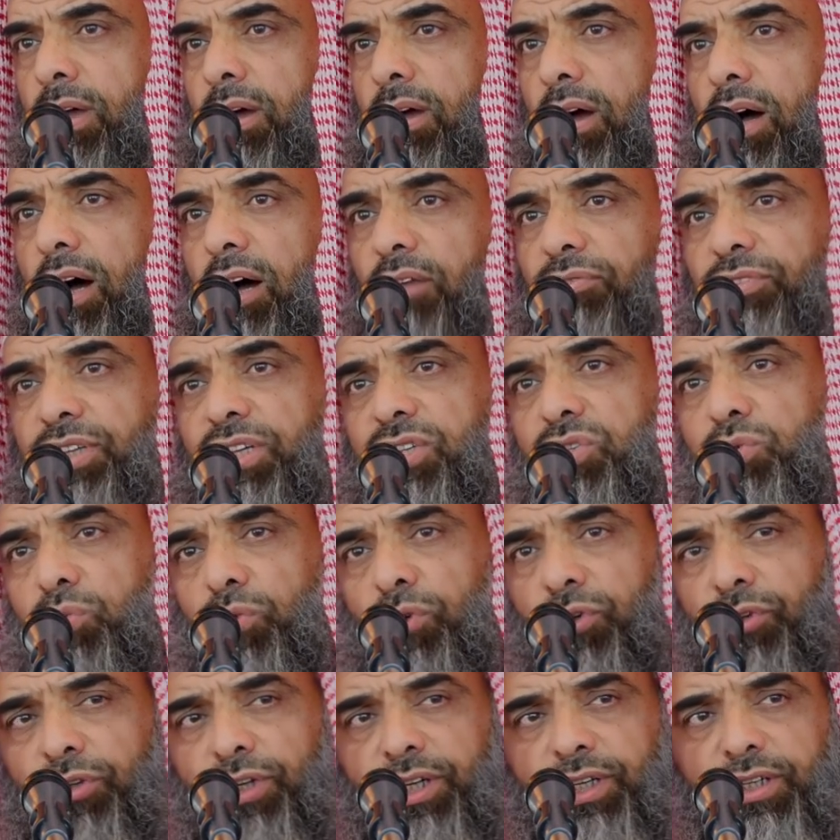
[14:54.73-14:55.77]
Of these
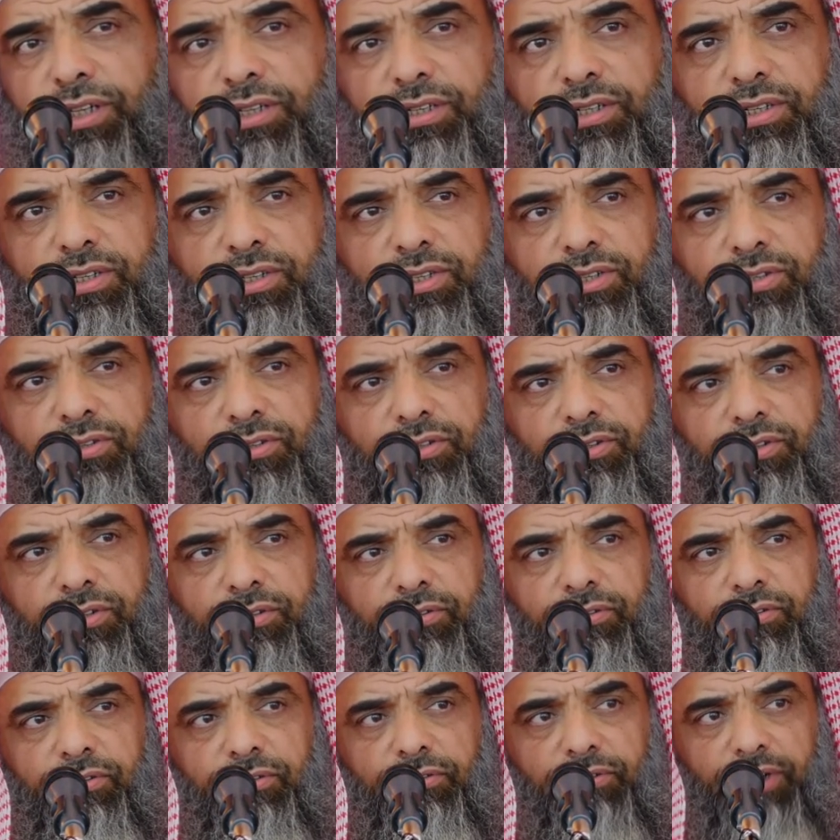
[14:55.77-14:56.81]
warnings
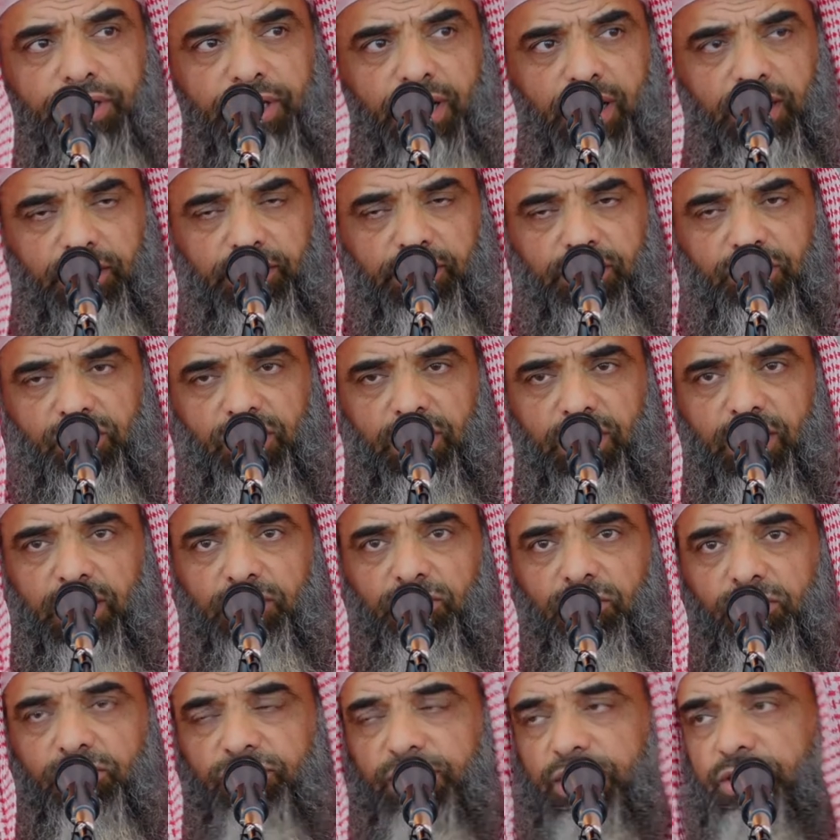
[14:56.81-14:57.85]
regarding
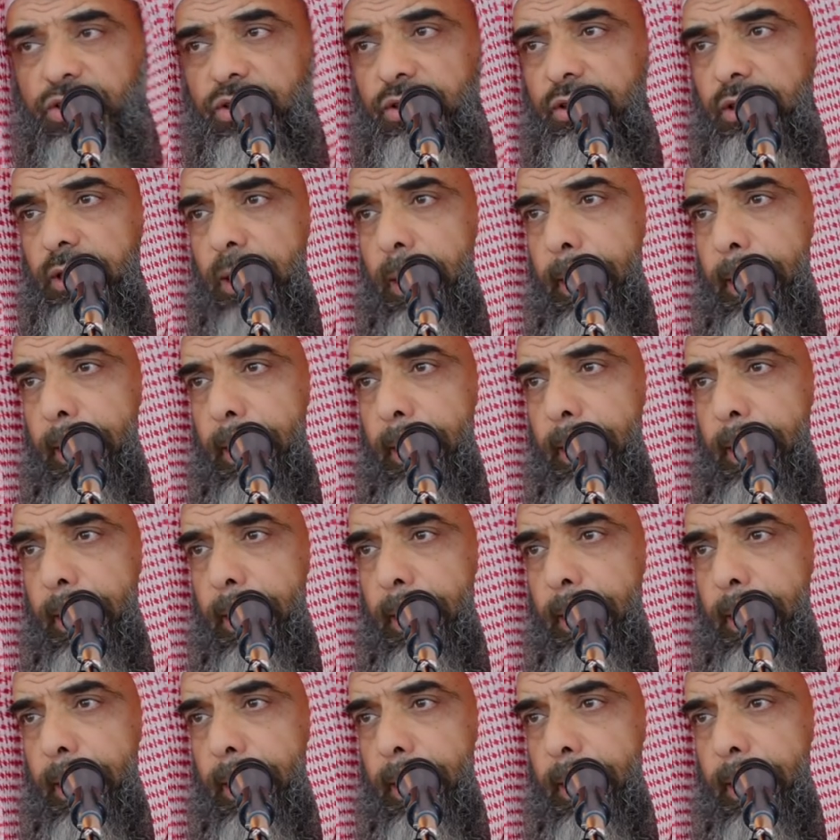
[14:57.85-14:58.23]
Salatul Fajr,